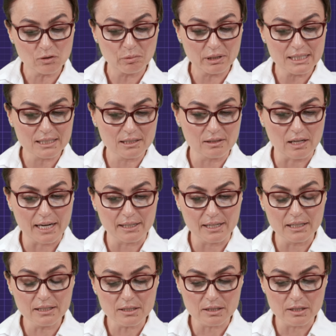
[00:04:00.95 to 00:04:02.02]
been
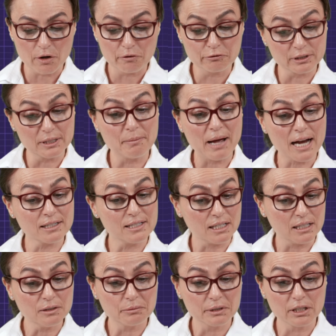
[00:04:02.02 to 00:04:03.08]
decided? So for the back
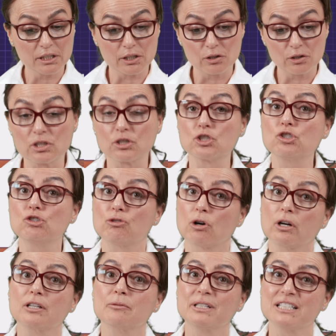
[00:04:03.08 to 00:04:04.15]
teeth, we're going to a
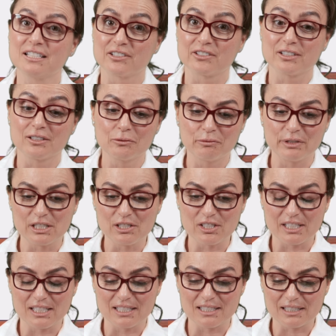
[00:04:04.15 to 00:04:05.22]
stronger material, which
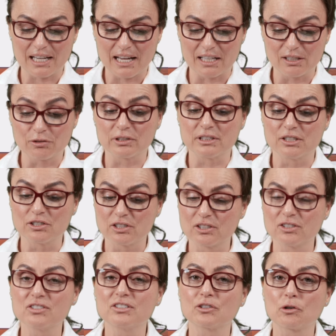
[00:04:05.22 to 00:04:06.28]
is a
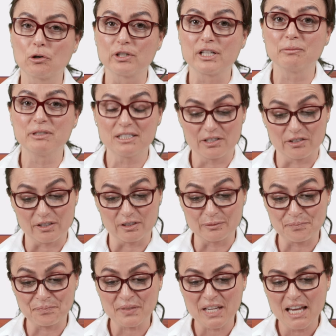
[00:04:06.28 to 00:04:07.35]
traditional zirconia material.
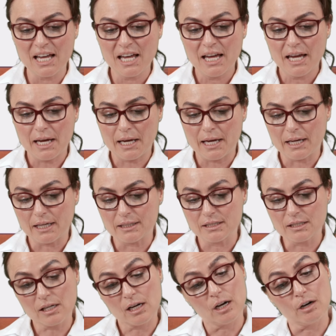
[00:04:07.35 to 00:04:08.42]

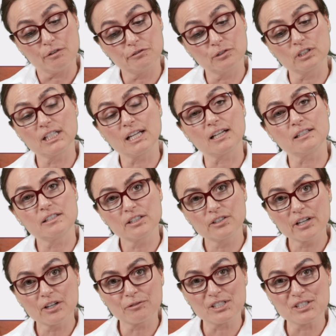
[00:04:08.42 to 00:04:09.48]
And for the
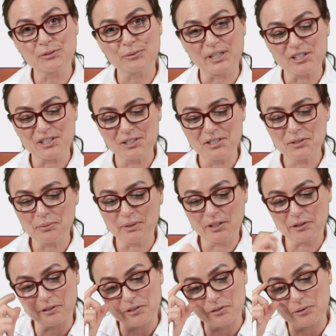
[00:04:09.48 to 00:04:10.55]
anterior restorations, we're
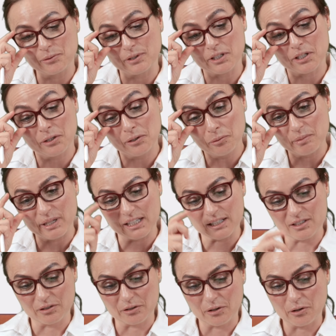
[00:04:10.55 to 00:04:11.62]
going to do a cubic
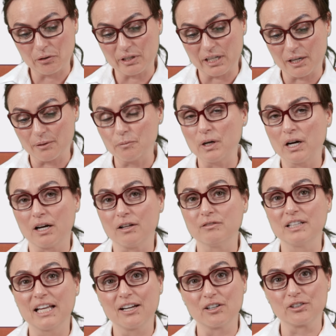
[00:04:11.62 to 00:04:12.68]
zirconia
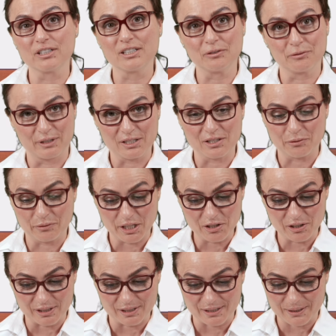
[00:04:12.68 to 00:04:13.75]
layered
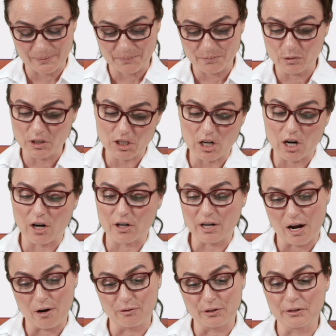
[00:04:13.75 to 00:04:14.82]
restorations, which are
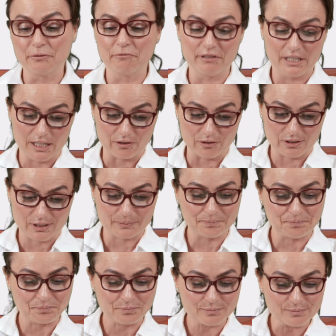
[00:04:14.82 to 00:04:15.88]
our veneers.
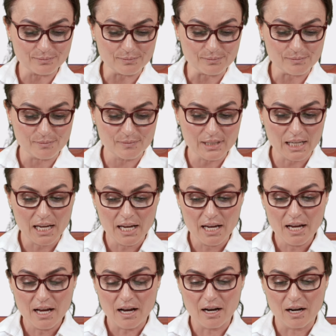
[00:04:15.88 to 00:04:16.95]

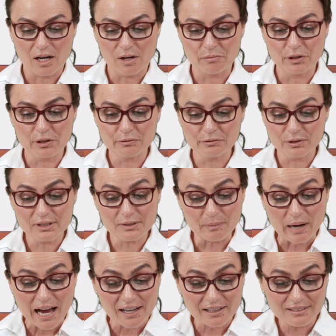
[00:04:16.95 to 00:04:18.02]
Beautiful
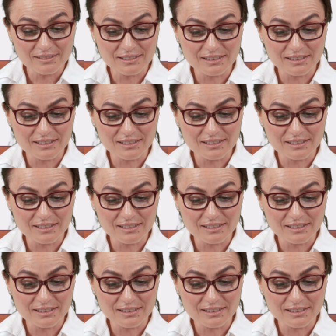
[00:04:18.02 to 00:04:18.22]
smile